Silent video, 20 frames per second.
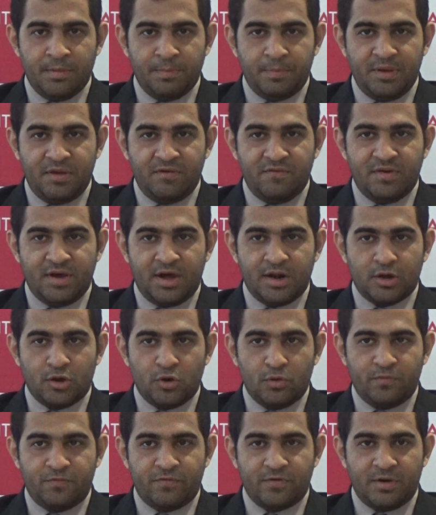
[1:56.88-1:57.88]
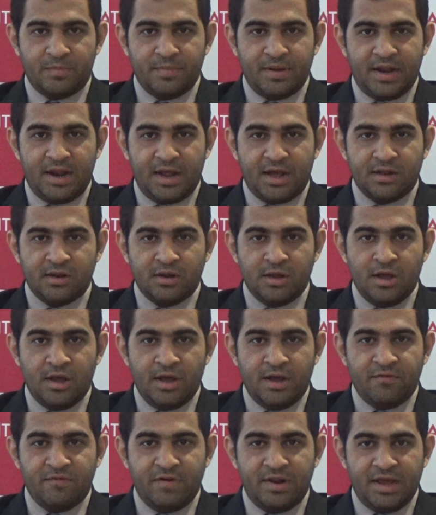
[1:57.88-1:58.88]
PVR Group firm Elan
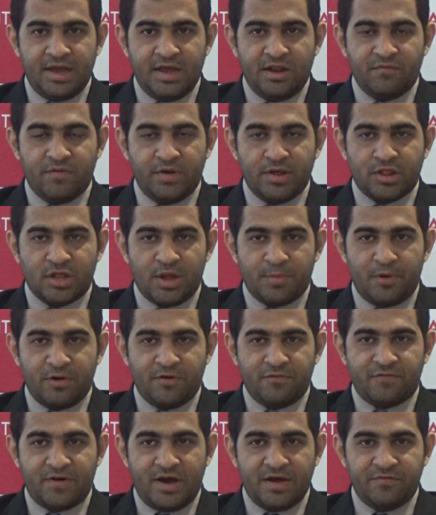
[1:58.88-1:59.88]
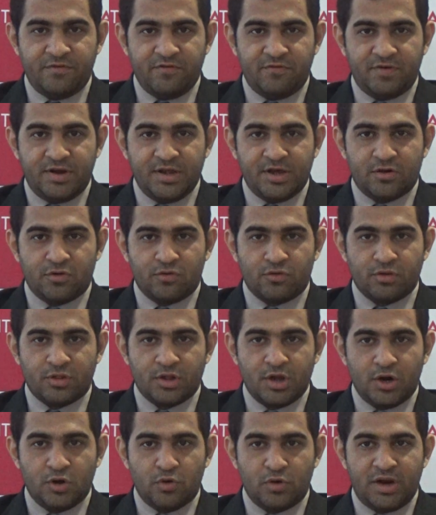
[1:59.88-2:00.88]
will invest about 550 crores
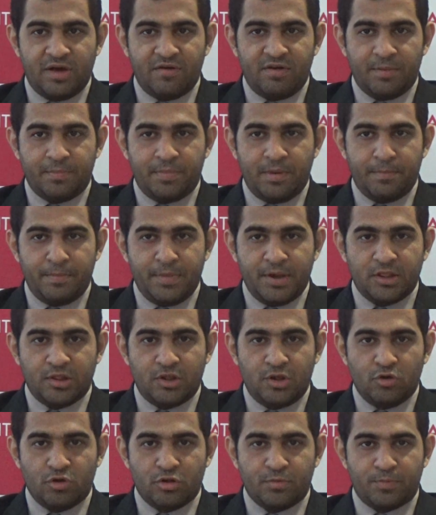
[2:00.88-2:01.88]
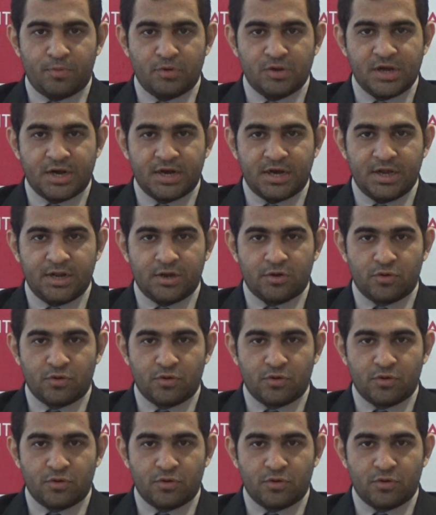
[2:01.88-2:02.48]
to develop a mixed-use project in